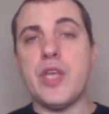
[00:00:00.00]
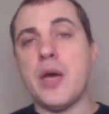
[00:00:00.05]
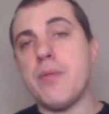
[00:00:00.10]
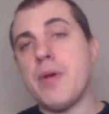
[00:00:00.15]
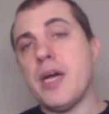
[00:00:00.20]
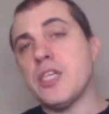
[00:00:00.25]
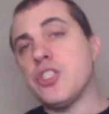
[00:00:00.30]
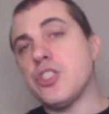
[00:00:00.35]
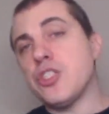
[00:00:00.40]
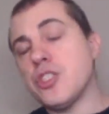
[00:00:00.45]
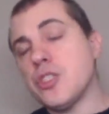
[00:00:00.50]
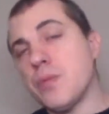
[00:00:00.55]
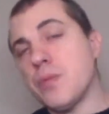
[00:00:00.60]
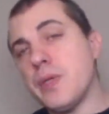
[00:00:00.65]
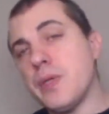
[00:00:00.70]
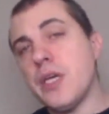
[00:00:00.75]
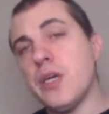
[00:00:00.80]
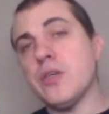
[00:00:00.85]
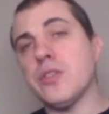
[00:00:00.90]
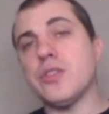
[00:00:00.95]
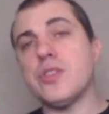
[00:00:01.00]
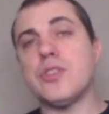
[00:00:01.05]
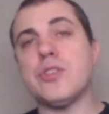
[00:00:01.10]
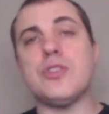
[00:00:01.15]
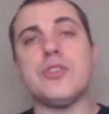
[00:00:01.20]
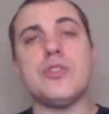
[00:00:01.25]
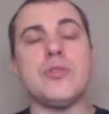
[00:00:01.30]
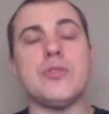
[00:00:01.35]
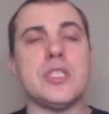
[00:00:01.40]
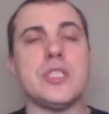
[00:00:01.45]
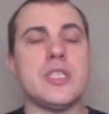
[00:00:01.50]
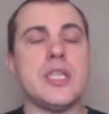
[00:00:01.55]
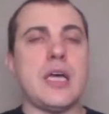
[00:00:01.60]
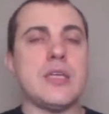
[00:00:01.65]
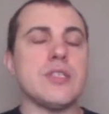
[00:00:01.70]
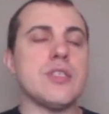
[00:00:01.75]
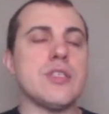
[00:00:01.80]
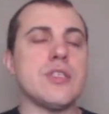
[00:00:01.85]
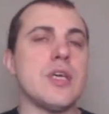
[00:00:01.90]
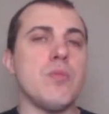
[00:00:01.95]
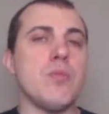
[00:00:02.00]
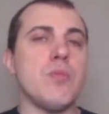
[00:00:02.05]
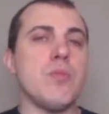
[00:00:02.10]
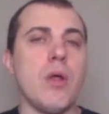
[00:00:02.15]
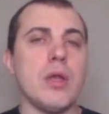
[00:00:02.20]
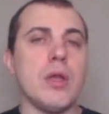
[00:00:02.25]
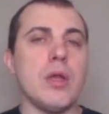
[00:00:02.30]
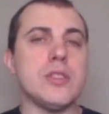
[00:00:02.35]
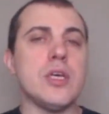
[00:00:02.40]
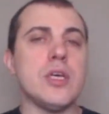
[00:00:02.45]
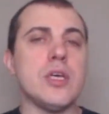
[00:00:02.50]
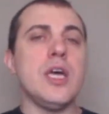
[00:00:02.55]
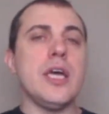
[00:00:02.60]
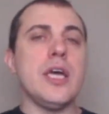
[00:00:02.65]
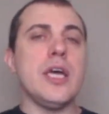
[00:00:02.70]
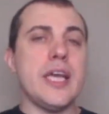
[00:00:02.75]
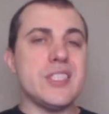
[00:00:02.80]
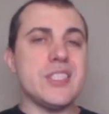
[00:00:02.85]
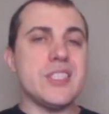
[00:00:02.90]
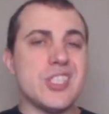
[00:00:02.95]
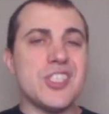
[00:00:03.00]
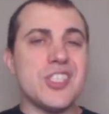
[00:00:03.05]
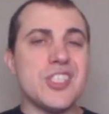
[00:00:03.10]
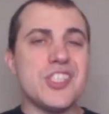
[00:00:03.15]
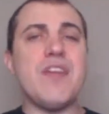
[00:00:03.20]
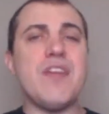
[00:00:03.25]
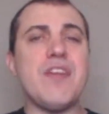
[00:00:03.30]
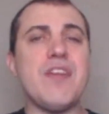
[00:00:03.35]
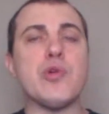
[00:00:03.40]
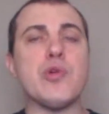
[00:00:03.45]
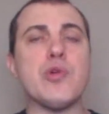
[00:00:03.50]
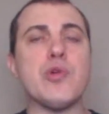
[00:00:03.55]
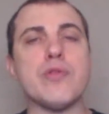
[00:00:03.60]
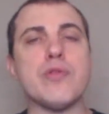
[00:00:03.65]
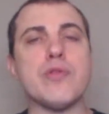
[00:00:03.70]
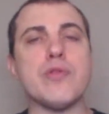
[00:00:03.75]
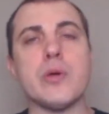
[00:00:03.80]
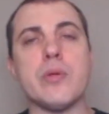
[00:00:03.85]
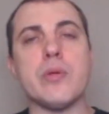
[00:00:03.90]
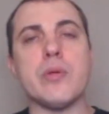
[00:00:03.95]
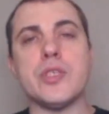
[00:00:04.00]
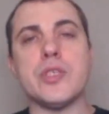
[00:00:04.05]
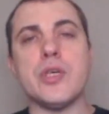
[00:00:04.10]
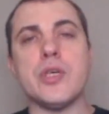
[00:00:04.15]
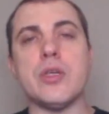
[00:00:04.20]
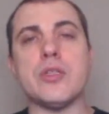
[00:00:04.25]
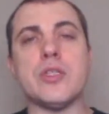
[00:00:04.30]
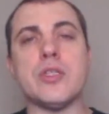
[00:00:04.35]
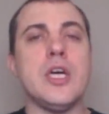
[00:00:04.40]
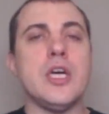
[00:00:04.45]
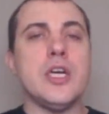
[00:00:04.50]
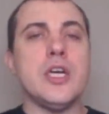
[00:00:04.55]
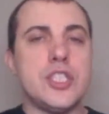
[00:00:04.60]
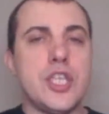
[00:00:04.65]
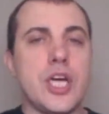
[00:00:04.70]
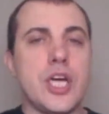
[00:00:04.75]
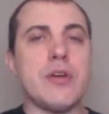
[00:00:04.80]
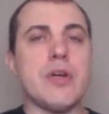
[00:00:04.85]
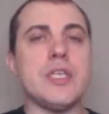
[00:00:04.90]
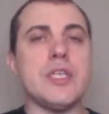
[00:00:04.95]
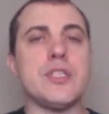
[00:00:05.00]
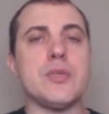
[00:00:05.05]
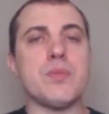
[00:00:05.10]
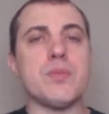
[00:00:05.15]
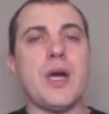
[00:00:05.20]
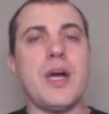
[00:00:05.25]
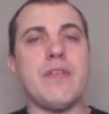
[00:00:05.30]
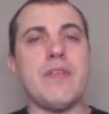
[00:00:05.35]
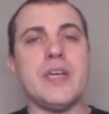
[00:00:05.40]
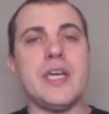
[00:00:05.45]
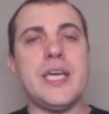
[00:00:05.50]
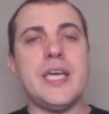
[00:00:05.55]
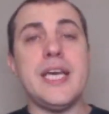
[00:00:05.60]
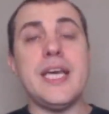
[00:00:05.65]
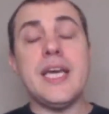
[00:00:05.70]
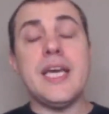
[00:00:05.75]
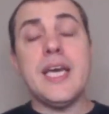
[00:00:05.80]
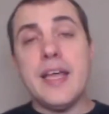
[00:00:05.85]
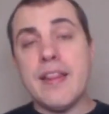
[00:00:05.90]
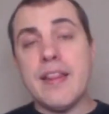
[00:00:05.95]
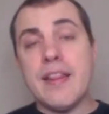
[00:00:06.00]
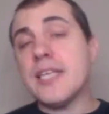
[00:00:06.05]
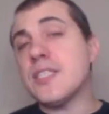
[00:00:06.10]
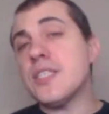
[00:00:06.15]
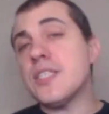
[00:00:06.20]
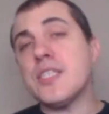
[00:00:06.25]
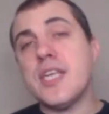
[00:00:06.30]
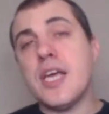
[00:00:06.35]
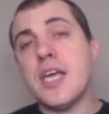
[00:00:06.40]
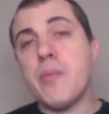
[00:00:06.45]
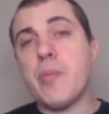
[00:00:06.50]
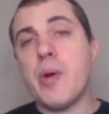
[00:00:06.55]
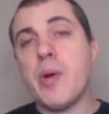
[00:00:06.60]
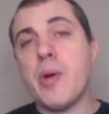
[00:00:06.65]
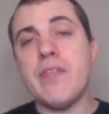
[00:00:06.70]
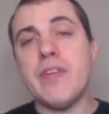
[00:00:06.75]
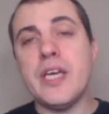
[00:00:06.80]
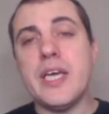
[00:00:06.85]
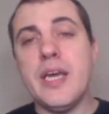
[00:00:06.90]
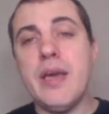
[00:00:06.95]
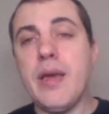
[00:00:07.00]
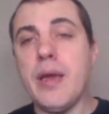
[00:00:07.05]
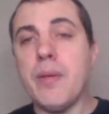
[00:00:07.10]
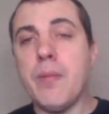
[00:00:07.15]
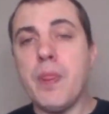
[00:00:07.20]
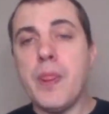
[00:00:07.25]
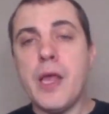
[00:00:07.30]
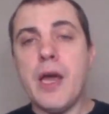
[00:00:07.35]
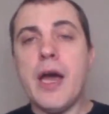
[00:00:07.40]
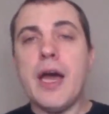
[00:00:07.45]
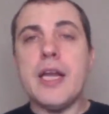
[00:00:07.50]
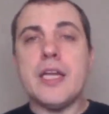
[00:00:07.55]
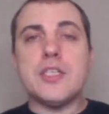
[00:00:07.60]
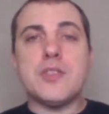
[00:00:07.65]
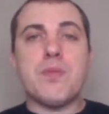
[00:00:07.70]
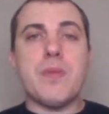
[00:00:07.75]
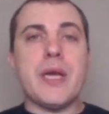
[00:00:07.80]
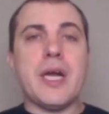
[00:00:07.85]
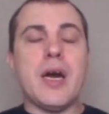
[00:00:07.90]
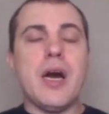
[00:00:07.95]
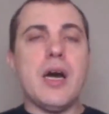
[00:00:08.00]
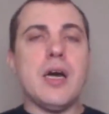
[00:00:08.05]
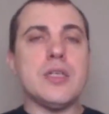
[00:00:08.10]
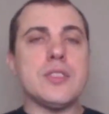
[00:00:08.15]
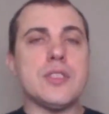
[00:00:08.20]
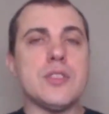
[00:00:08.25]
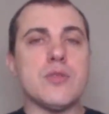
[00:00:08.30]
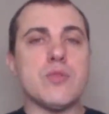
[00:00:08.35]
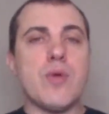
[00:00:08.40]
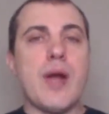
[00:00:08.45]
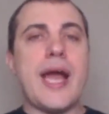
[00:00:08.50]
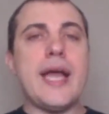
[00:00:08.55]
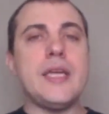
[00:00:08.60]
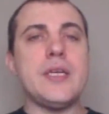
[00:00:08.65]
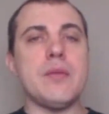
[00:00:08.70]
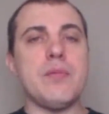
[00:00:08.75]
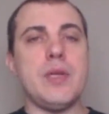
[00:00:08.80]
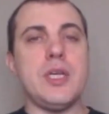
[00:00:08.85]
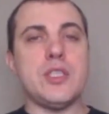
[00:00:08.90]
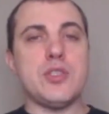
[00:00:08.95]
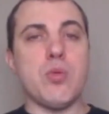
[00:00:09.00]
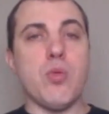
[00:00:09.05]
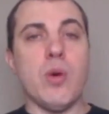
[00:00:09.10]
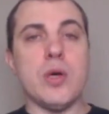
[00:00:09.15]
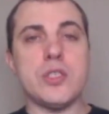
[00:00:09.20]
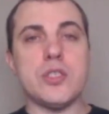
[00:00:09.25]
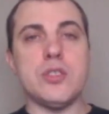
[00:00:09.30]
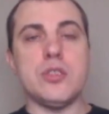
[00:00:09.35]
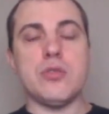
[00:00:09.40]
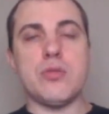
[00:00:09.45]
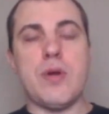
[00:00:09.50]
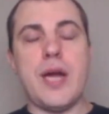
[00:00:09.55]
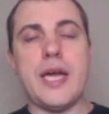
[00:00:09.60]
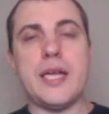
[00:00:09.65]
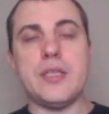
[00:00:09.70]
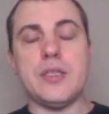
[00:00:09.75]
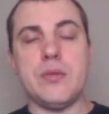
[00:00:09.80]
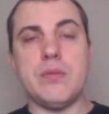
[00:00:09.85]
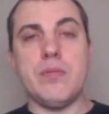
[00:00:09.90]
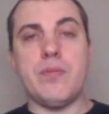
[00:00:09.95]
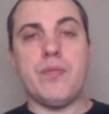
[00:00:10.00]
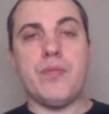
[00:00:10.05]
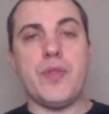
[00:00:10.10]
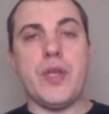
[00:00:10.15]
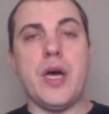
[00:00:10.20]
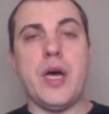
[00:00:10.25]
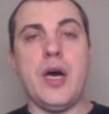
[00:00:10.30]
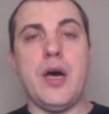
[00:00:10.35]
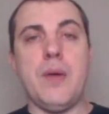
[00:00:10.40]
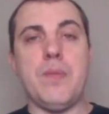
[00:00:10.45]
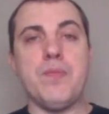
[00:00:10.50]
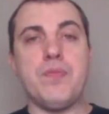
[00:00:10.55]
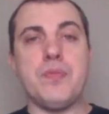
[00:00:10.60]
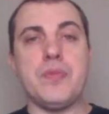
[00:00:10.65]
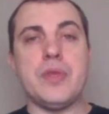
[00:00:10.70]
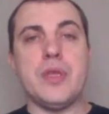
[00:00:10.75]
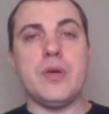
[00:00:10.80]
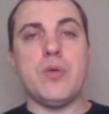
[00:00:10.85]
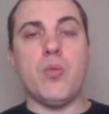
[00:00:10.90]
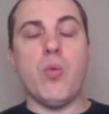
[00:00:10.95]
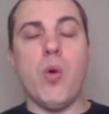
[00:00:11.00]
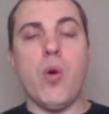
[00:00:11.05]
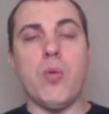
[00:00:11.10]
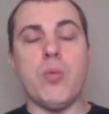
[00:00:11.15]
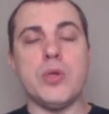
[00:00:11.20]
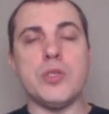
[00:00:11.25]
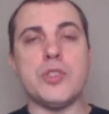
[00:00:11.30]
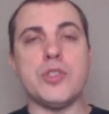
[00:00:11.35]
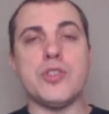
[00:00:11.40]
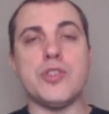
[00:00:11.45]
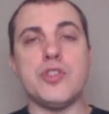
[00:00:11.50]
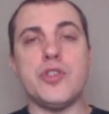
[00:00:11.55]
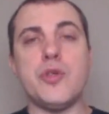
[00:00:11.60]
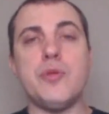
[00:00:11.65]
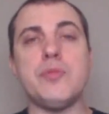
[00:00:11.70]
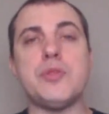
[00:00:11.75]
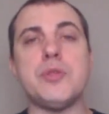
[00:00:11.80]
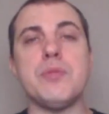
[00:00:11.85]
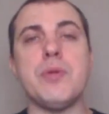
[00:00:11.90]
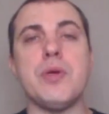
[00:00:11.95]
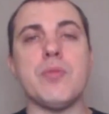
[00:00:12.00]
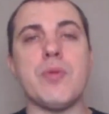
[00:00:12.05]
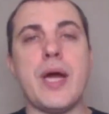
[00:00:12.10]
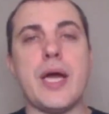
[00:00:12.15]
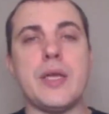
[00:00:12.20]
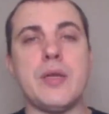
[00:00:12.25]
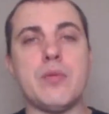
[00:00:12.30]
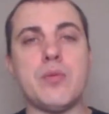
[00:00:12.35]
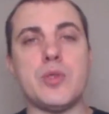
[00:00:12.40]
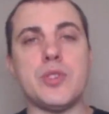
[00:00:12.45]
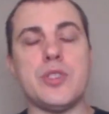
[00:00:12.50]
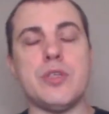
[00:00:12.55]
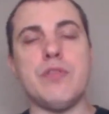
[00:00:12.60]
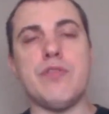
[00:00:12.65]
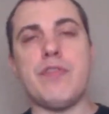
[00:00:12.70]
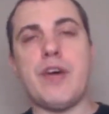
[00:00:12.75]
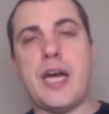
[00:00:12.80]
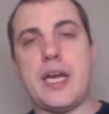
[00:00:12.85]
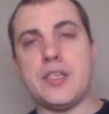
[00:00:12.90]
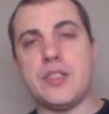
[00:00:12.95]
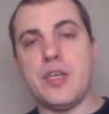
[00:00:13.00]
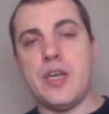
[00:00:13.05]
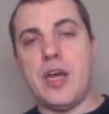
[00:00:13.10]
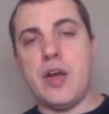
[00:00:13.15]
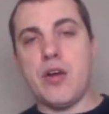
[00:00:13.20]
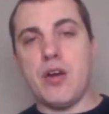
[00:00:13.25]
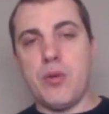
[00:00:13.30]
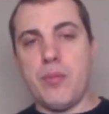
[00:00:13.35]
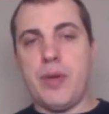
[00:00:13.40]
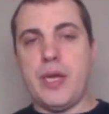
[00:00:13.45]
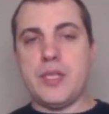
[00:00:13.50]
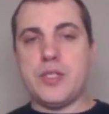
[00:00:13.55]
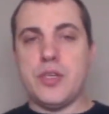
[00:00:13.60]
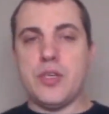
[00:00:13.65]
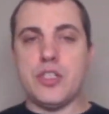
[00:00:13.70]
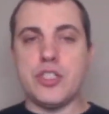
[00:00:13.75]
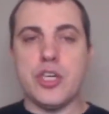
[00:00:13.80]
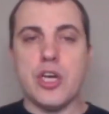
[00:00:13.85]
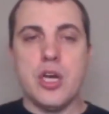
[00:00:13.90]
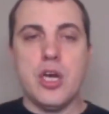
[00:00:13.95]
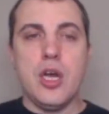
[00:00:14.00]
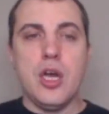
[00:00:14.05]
Now imagine somebody else is using that same wallet, gets the same 404 result, generates a private key. That's the same private key. And it's because the randomness wasn't random. What was assumed to be random was, in fact, an error message.